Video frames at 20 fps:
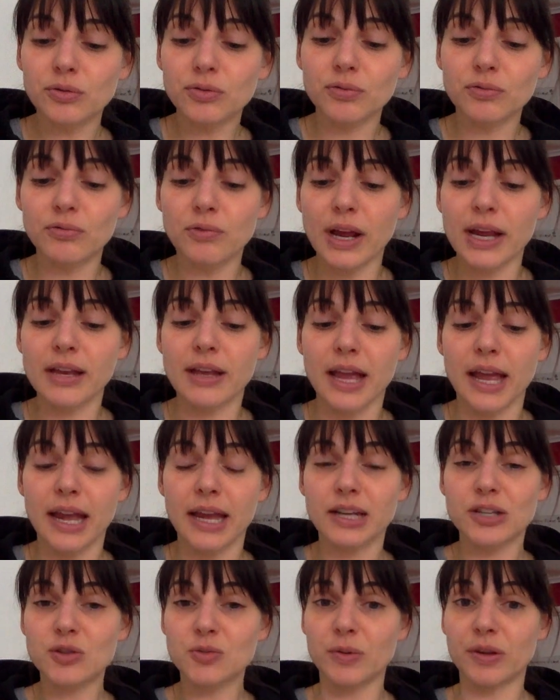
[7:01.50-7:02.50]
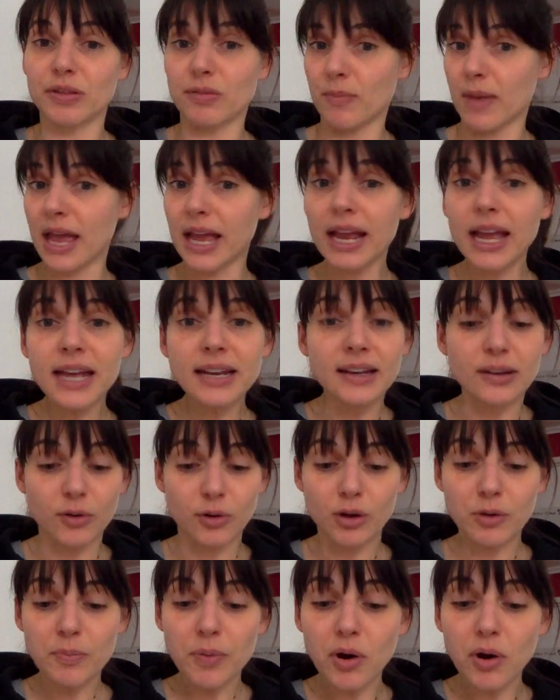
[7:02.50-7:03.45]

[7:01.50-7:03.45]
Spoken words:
to engage with Megan and her